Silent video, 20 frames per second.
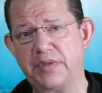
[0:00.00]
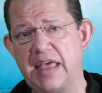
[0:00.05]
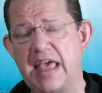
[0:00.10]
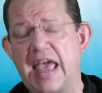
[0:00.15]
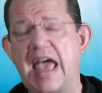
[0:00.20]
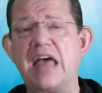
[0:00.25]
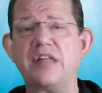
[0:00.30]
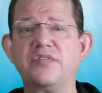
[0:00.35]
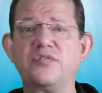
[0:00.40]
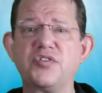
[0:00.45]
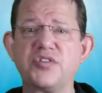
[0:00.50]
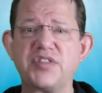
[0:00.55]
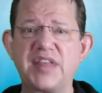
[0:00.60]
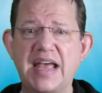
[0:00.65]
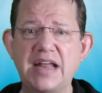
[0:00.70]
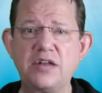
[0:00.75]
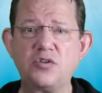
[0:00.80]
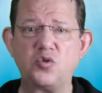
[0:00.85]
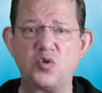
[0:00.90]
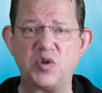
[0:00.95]
and for
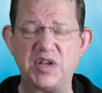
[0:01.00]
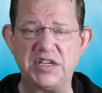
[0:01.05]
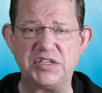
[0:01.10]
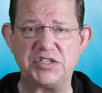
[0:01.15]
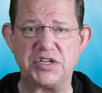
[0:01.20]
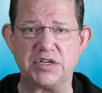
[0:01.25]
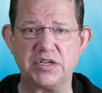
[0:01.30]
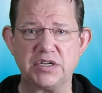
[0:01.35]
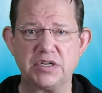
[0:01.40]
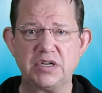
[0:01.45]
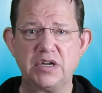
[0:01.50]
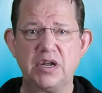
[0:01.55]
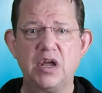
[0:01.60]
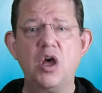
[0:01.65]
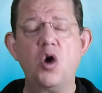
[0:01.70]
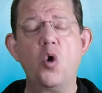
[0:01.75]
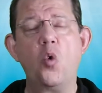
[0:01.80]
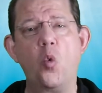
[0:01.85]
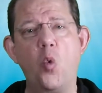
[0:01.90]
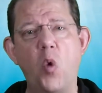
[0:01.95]
that reason,
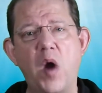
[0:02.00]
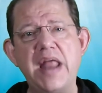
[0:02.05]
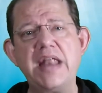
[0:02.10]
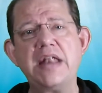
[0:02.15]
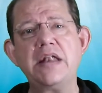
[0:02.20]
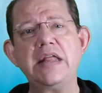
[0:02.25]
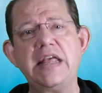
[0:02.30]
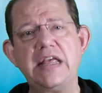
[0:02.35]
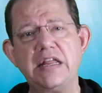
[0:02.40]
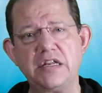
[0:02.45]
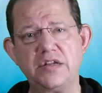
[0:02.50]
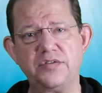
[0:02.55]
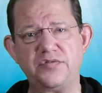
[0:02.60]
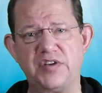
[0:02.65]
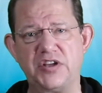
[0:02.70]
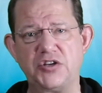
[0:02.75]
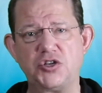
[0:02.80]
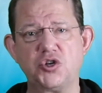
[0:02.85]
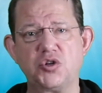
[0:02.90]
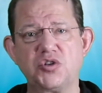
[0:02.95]
when
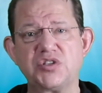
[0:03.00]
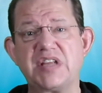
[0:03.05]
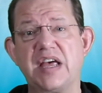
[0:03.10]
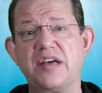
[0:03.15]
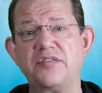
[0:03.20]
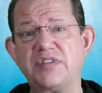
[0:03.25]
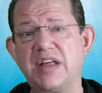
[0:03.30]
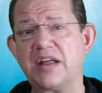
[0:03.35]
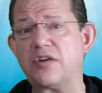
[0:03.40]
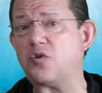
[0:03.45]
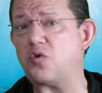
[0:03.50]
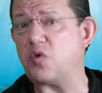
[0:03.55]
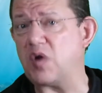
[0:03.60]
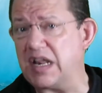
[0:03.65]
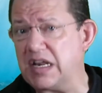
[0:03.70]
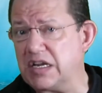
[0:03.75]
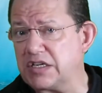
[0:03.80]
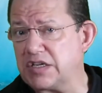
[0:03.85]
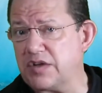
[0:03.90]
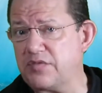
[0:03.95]
individuals have done
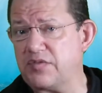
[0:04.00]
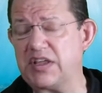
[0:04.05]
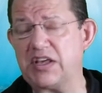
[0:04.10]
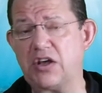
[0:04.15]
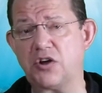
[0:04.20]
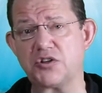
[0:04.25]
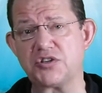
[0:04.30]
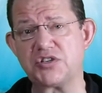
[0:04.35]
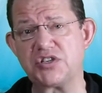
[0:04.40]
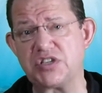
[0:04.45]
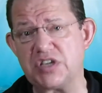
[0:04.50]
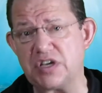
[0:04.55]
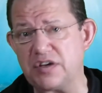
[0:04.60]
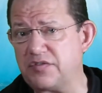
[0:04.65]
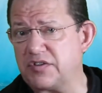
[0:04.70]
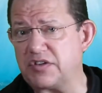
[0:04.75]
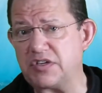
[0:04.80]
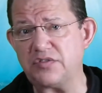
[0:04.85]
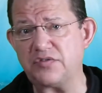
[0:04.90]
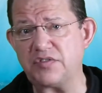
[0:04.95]
relatively
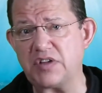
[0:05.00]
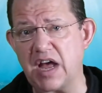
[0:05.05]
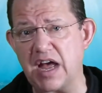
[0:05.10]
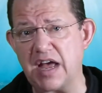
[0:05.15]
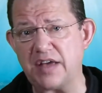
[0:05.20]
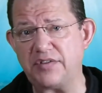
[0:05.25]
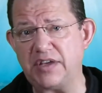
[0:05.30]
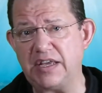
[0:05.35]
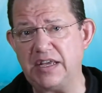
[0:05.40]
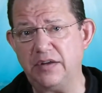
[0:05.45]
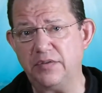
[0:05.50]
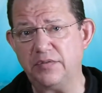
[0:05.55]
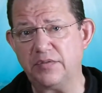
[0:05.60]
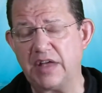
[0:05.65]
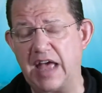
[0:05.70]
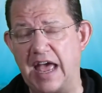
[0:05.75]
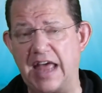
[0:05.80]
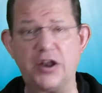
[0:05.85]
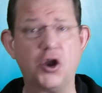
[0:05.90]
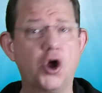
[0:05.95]
conservative diving
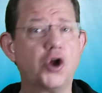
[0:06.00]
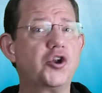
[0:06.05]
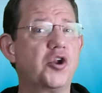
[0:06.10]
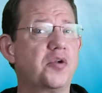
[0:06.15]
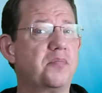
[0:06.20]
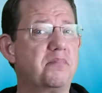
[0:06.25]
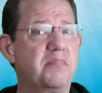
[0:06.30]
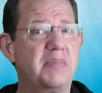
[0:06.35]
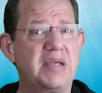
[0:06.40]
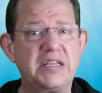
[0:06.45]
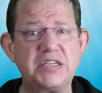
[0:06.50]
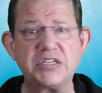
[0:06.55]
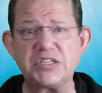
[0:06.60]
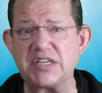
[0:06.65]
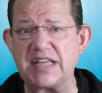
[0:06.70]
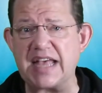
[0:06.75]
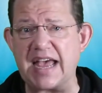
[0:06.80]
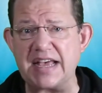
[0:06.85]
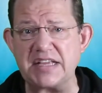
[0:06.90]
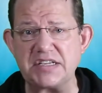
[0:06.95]
and not on mixed
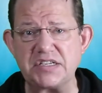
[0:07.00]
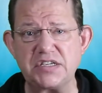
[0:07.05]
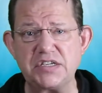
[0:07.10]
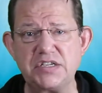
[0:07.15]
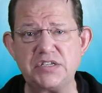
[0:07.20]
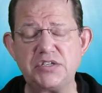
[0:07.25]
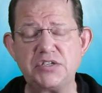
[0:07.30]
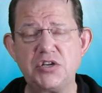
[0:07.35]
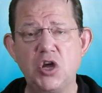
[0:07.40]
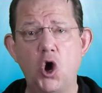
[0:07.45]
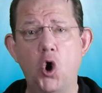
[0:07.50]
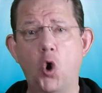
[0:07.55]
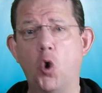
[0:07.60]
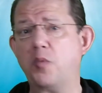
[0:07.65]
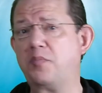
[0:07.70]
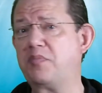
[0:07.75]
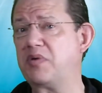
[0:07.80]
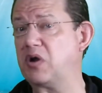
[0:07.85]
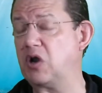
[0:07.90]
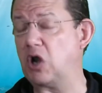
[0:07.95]
gases or
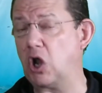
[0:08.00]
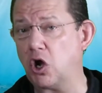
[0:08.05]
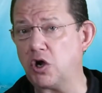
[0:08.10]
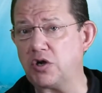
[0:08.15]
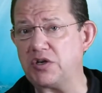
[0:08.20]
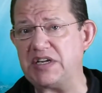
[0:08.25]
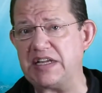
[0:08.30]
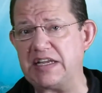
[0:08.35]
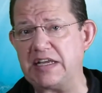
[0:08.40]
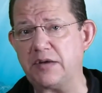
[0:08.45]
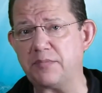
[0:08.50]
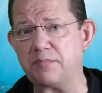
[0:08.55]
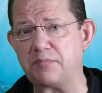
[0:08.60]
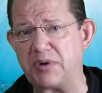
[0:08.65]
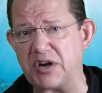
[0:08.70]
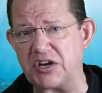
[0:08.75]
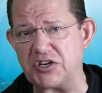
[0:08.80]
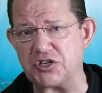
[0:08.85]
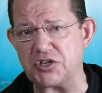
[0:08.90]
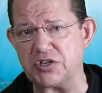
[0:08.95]
prolonged
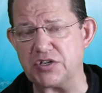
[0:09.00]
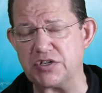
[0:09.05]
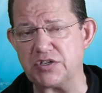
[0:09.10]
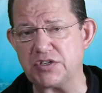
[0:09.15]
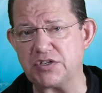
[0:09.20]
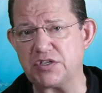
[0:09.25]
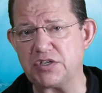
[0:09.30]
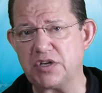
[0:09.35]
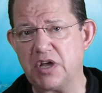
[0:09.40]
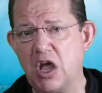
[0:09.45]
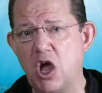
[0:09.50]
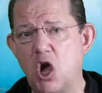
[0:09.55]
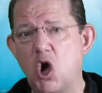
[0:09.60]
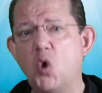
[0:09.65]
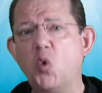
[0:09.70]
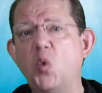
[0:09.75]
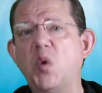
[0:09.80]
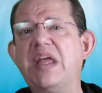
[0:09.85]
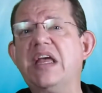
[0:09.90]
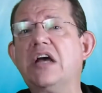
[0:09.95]
decompressions,
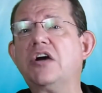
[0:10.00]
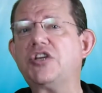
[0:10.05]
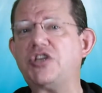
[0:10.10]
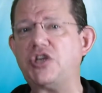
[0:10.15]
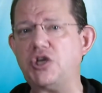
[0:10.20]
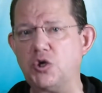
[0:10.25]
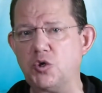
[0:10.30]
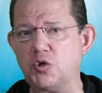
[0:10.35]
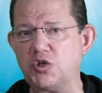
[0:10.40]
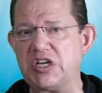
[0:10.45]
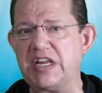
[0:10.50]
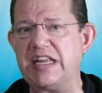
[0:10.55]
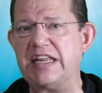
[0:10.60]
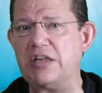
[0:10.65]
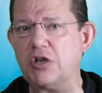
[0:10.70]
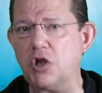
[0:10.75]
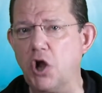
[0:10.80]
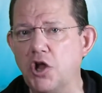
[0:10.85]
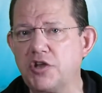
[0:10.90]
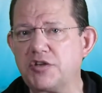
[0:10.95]
we are usually
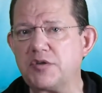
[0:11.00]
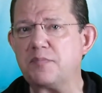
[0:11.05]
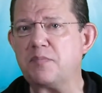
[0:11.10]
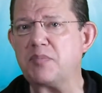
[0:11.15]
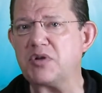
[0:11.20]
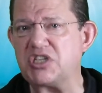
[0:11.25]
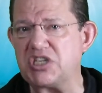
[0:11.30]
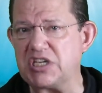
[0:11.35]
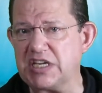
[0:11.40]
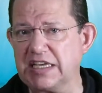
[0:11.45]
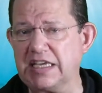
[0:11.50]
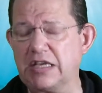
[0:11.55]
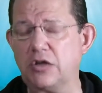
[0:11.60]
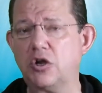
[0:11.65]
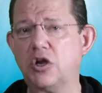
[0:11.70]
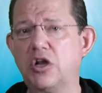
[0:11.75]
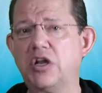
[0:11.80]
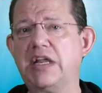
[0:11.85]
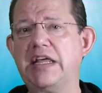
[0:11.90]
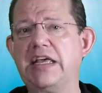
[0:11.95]
not
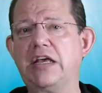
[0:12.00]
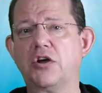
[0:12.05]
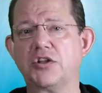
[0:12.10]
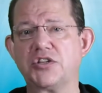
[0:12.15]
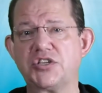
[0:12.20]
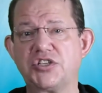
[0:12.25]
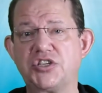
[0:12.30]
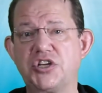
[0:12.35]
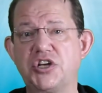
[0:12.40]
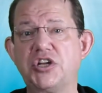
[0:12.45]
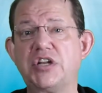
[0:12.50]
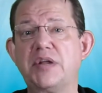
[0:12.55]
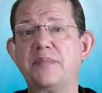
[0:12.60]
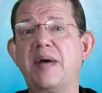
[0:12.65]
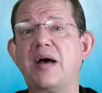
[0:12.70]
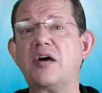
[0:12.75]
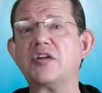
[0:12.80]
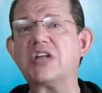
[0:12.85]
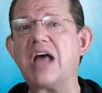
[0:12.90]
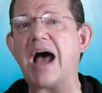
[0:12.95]
particularly concerned
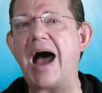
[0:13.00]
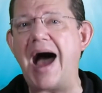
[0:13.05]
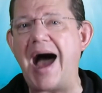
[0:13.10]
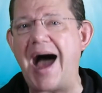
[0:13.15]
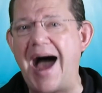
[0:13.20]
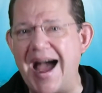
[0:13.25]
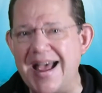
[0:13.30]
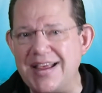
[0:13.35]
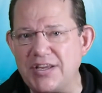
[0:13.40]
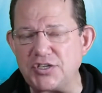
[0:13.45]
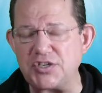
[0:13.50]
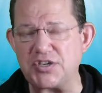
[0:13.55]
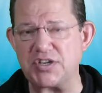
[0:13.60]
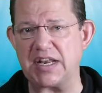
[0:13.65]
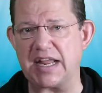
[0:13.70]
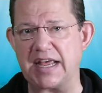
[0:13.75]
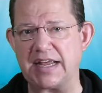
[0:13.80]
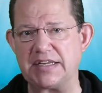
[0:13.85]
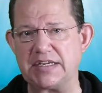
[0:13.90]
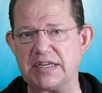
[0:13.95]
about
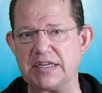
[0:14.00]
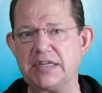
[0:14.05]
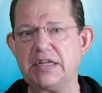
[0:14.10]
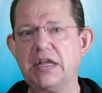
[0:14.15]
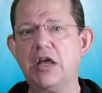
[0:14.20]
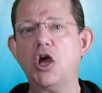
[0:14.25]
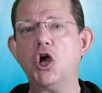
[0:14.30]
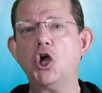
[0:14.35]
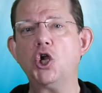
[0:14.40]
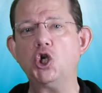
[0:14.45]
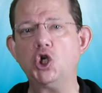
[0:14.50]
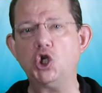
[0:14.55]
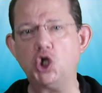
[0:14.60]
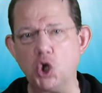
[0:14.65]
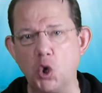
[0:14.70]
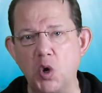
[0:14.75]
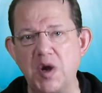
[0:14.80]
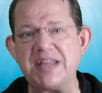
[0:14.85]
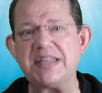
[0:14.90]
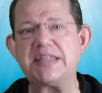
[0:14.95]
isolated
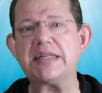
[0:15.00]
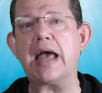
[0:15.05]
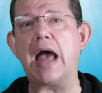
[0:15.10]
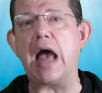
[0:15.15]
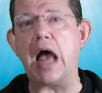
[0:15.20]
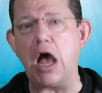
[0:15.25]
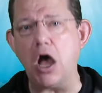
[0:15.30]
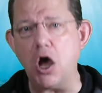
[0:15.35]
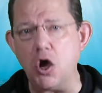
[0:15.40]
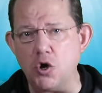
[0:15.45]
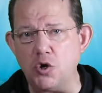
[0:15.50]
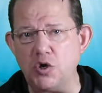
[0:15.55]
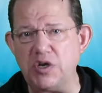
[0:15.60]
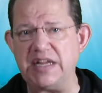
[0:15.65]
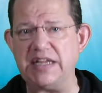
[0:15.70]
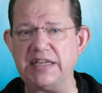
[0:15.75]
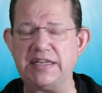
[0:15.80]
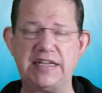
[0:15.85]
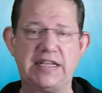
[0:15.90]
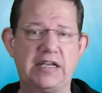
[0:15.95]

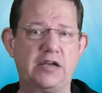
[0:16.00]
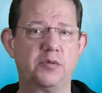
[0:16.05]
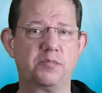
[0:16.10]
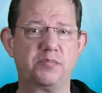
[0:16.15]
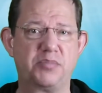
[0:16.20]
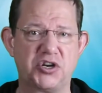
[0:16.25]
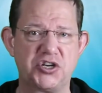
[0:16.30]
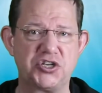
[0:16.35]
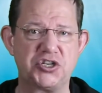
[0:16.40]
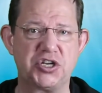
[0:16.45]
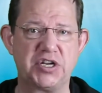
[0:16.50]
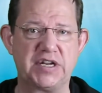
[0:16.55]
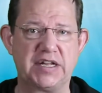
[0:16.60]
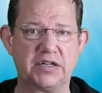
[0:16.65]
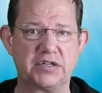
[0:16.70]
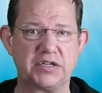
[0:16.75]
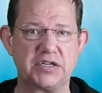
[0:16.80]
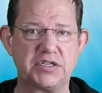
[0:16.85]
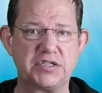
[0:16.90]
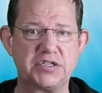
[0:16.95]
joint-only decompression
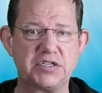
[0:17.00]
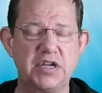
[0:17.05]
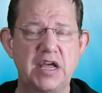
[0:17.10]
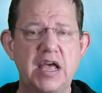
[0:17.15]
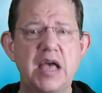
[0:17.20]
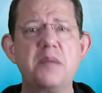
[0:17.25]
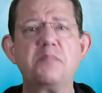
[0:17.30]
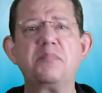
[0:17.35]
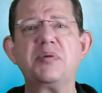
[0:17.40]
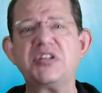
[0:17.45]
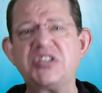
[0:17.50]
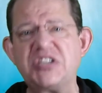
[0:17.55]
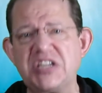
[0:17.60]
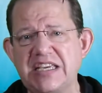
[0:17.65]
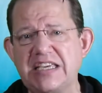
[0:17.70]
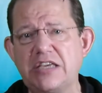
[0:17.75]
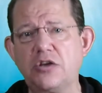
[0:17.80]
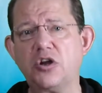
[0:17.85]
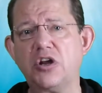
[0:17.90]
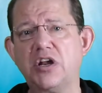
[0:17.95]
illness,
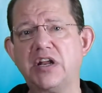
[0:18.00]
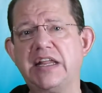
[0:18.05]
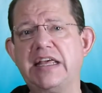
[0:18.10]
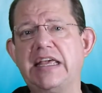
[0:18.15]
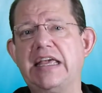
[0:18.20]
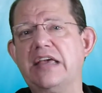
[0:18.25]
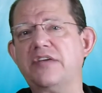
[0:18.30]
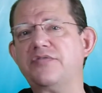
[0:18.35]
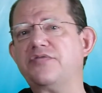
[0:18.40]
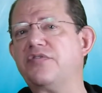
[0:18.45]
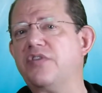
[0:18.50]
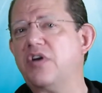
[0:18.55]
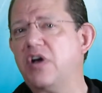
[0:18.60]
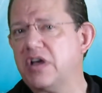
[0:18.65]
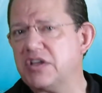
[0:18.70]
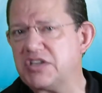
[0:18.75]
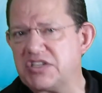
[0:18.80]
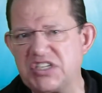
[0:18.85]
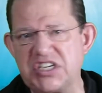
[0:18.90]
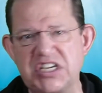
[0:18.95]
particularly if
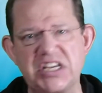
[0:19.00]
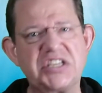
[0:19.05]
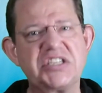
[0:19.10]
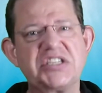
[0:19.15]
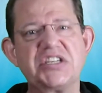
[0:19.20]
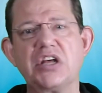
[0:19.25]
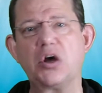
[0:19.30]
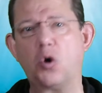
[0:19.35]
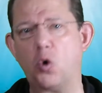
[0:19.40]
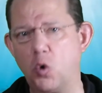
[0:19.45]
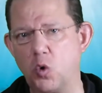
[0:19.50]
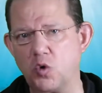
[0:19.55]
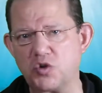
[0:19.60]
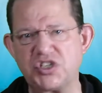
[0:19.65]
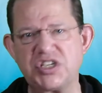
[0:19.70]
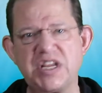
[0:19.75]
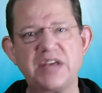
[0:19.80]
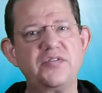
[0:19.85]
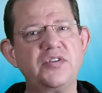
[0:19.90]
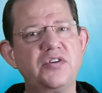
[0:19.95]
6 or
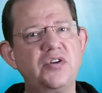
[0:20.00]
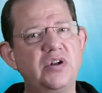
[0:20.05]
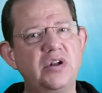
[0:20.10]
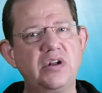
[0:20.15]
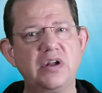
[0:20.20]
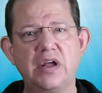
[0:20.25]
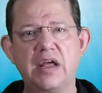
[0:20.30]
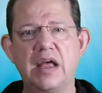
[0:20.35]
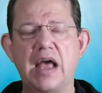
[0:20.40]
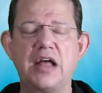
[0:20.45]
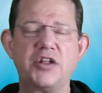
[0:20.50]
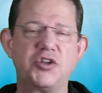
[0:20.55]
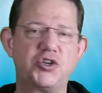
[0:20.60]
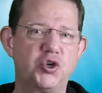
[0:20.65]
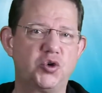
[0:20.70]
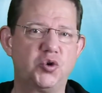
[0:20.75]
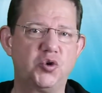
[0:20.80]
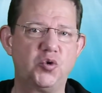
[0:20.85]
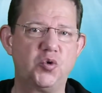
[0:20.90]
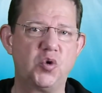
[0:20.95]
7
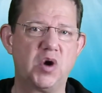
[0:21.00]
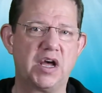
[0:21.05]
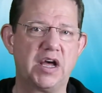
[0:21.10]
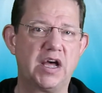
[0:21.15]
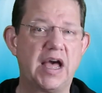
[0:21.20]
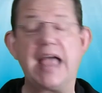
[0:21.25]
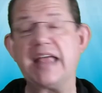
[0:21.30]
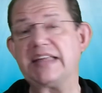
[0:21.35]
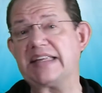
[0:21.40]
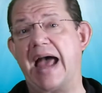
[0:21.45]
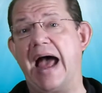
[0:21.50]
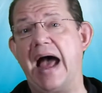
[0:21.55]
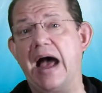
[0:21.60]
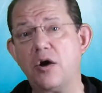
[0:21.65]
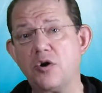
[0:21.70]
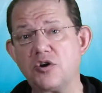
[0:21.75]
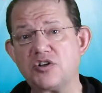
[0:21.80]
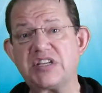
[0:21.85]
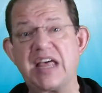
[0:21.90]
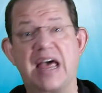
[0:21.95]
to 8
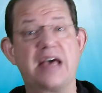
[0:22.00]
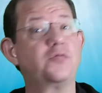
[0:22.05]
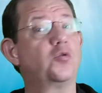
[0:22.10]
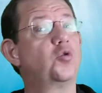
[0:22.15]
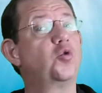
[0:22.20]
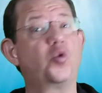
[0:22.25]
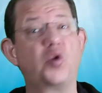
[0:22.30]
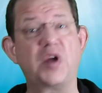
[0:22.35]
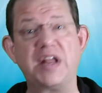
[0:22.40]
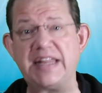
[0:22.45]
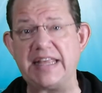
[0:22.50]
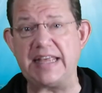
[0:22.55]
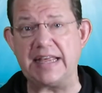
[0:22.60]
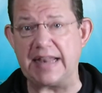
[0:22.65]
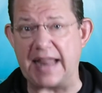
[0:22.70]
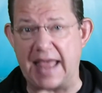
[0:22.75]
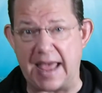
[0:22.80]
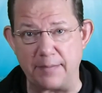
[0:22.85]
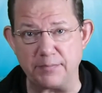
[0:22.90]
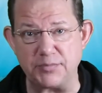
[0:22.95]
hours have already
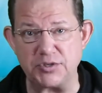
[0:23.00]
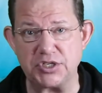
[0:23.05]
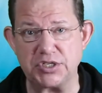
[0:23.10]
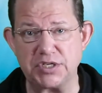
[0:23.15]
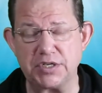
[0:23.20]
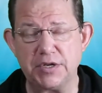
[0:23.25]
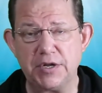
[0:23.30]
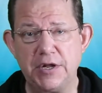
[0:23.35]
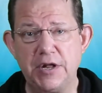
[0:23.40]
elapsed.